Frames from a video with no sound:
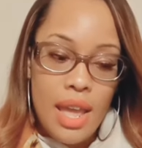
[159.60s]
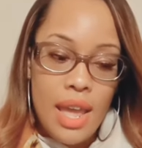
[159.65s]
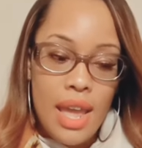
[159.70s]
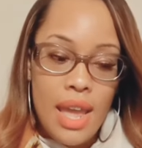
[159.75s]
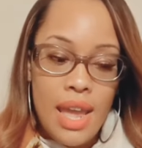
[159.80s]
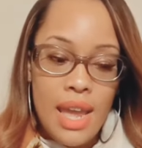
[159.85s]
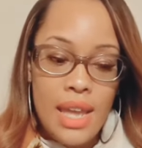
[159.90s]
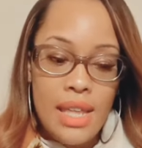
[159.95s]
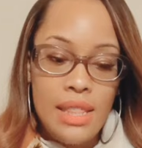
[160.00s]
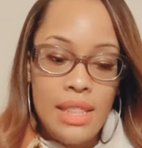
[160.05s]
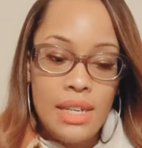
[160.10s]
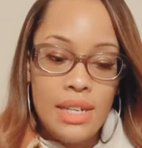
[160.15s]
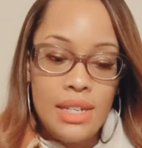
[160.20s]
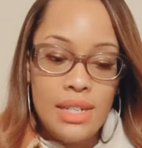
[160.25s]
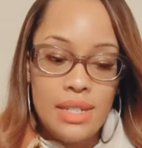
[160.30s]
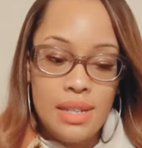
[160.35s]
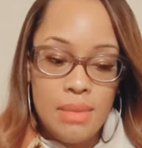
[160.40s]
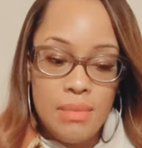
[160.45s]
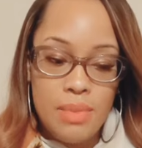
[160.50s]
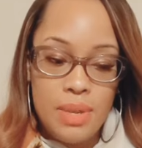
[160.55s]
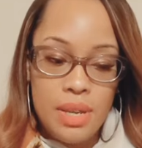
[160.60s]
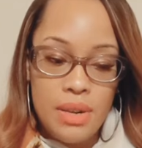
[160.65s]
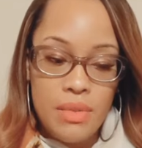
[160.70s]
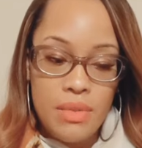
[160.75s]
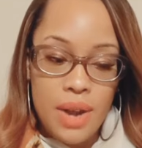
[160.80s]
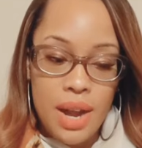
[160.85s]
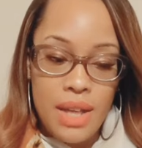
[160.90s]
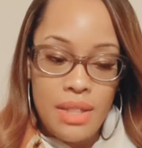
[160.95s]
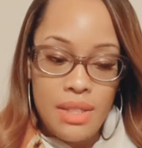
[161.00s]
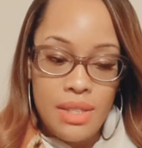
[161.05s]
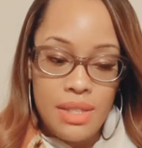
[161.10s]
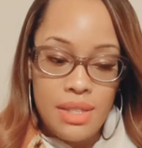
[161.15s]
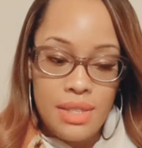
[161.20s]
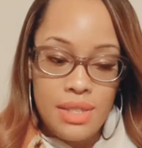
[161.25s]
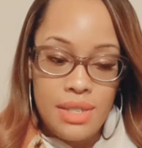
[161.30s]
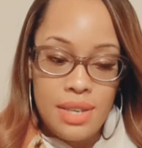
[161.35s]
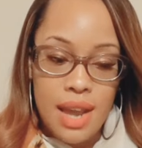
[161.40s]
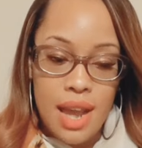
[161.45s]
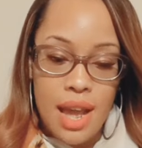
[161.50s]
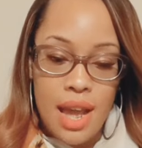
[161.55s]
And there's something around this
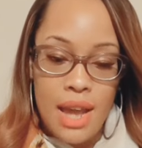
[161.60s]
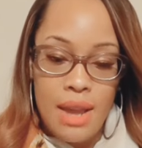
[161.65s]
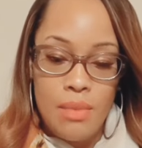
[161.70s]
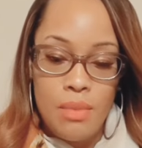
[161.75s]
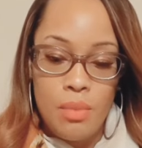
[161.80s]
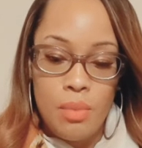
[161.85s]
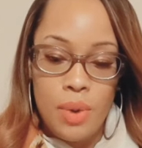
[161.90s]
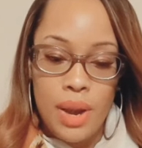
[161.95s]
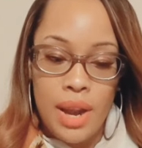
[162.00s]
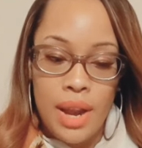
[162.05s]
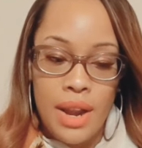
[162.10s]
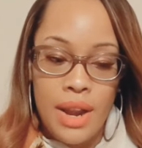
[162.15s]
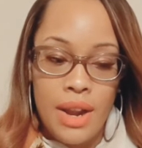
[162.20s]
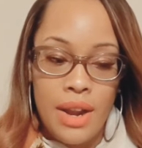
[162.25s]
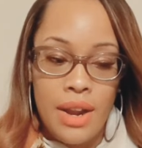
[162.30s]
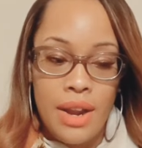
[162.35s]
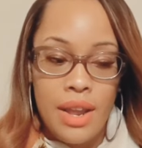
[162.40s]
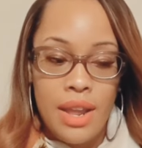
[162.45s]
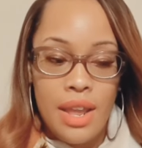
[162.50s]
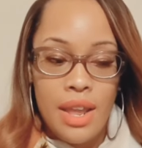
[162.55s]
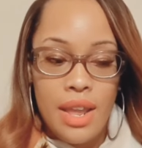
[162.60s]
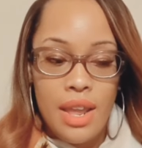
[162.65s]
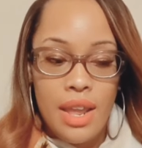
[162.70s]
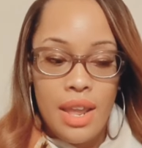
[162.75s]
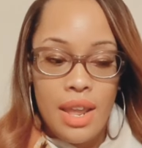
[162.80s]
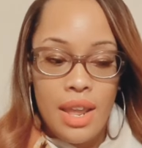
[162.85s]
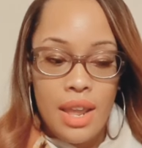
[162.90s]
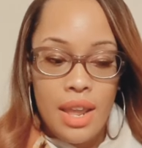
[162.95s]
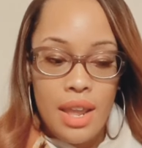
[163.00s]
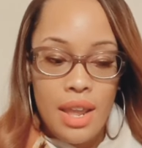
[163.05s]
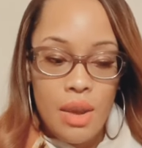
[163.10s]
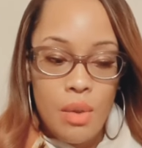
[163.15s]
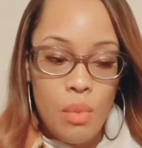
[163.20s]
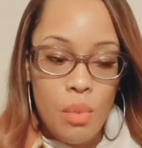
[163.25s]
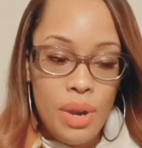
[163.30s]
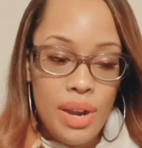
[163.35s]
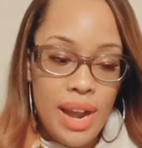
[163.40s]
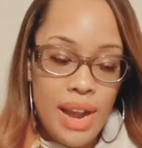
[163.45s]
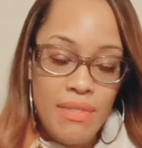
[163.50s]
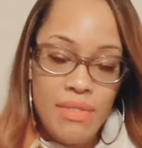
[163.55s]
time where
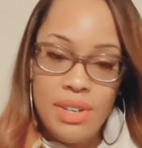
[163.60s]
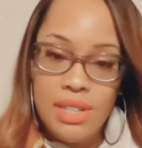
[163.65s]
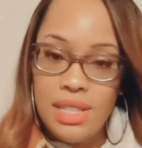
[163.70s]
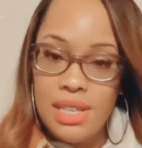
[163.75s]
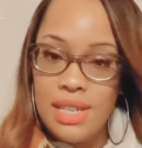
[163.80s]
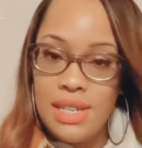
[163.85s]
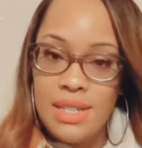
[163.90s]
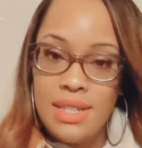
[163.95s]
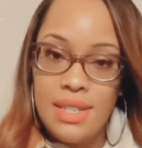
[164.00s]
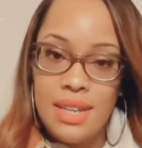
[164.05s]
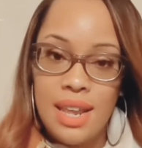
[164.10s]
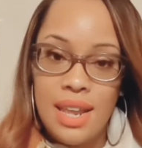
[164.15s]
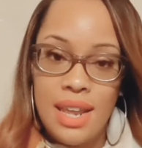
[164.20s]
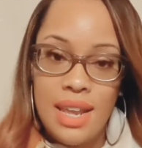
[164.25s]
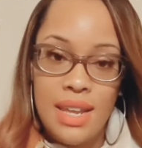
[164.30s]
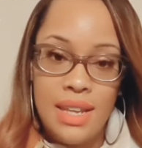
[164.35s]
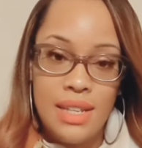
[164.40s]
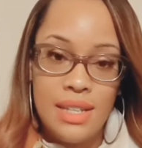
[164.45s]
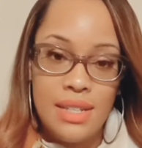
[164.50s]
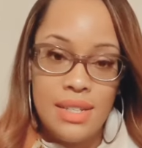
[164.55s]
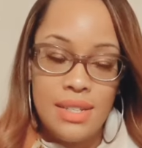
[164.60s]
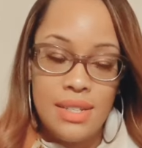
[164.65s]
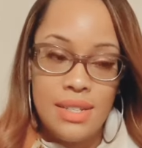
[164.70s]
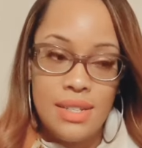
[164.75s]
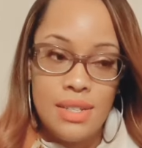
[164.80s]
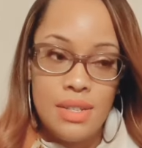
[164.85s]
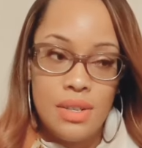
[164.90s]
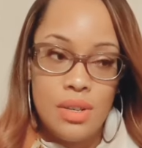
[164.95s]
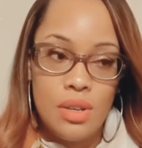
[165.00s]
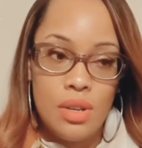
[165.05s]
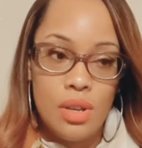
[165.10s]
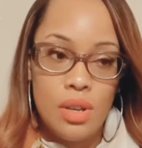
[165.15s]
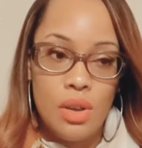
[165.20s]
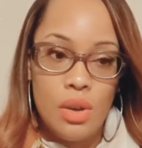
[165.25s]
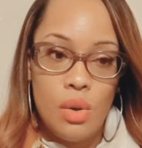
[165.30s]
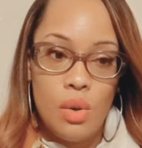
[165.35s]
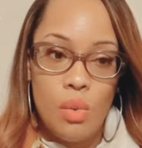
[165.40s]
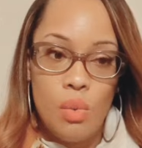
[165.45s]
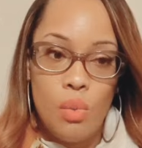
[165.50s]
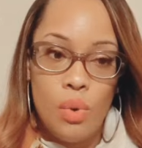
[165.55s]
whatever this is,
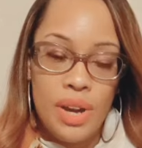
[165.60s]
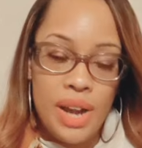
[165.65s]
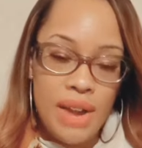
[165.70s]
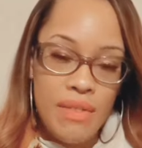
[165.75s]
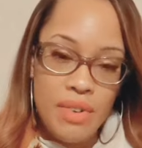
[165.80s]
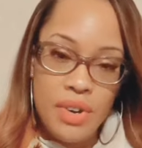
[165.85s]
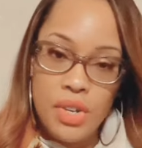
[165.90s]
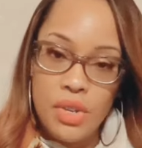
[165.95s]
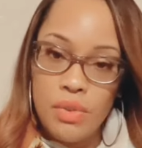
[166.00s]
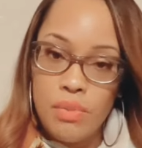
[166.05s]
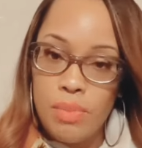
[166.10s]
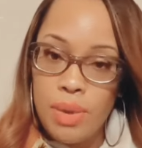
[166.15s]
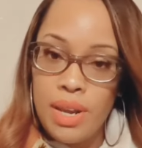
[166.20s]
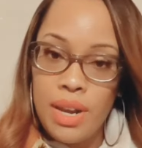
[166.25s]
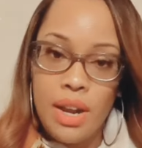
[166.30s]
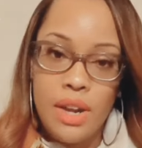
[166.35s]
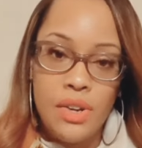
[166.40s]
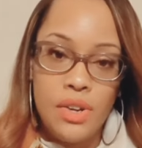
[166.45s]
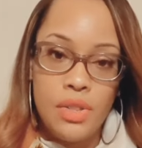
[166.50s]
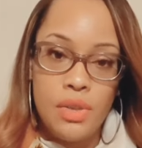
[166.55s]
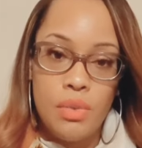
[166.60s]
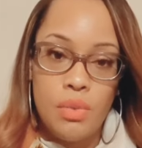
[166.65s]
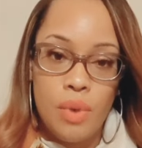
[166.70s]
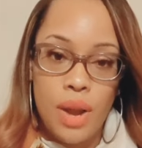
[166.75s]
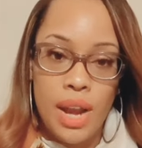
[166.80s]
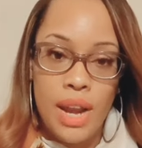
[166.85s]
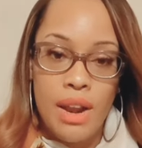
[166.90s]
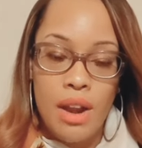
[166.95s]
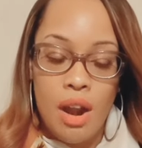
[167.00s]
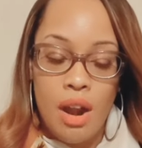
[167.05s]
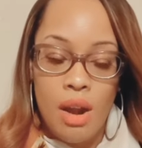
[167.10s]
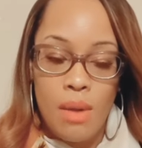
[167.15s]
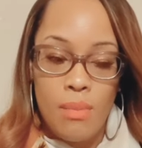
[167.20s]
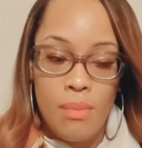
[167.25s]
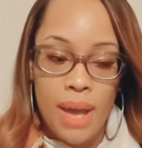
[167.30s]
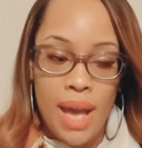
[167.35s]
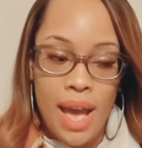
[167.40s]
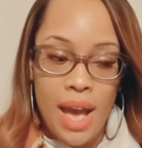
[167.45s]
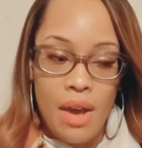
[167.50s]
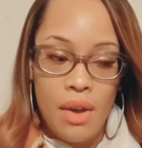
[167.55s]
whatever you've been under the radar
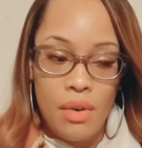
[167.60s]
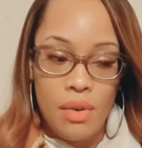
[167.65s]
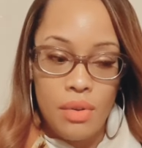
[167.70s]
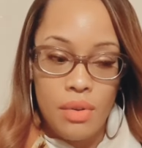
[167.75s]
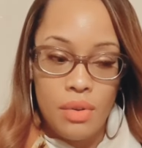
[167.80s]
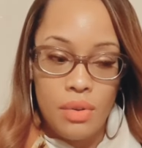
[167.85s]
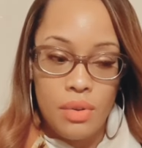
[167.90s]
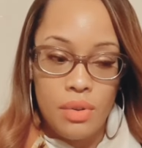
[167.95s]
about,